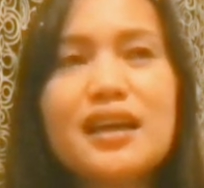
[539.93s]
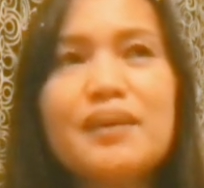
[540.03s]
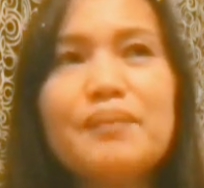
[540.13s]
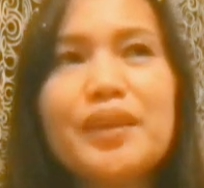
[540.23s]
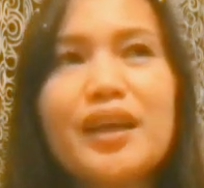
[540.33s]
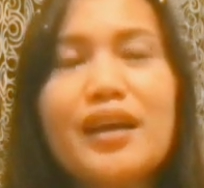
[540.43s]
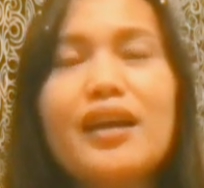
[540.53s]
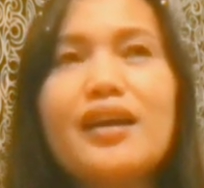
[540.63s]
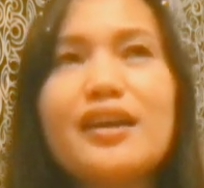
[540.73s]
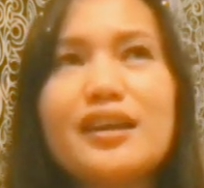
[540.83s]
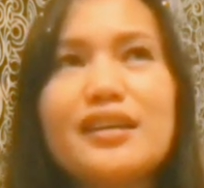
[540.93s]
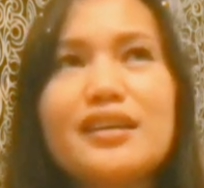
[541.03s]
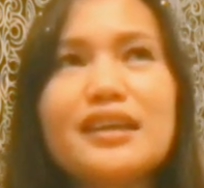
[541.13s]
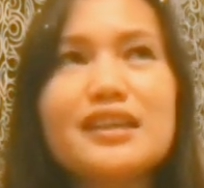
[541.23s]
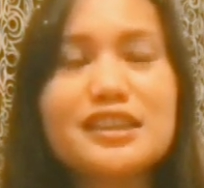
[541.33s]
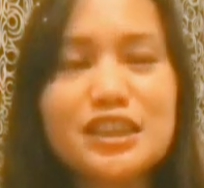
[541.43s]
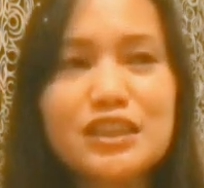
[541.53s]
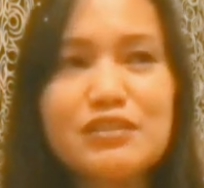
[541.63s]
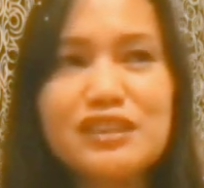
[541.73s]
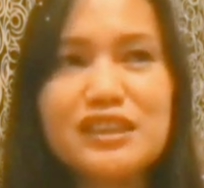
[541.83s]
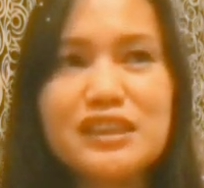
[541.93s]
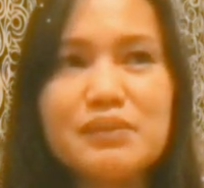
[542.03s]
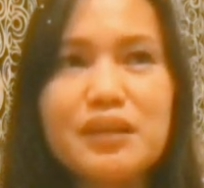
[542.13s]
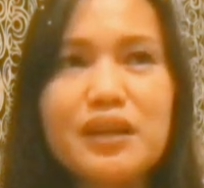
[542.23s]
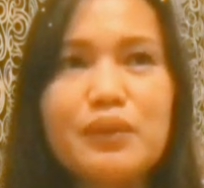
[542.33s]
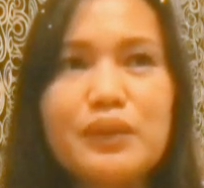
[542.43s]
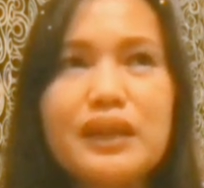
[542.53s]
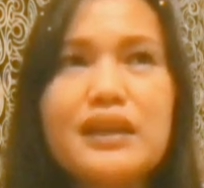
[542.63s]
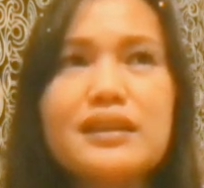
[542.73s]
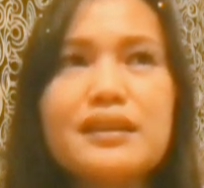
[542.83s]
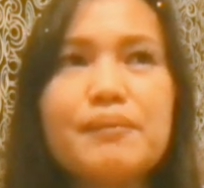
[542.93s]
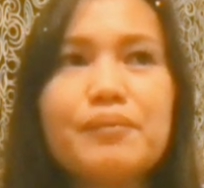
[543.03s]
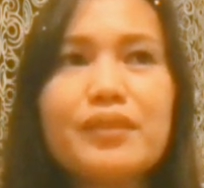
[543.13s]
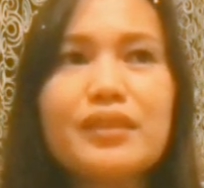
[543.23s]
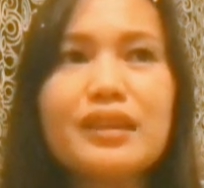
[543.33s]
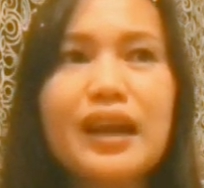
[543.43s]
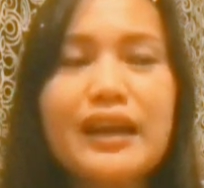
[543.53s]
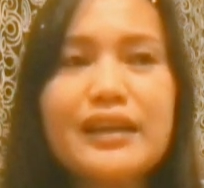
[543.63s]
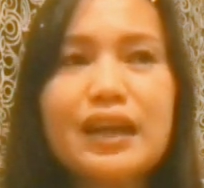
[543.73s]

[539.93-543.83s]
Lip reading: again like a citrusy smell with a dry down of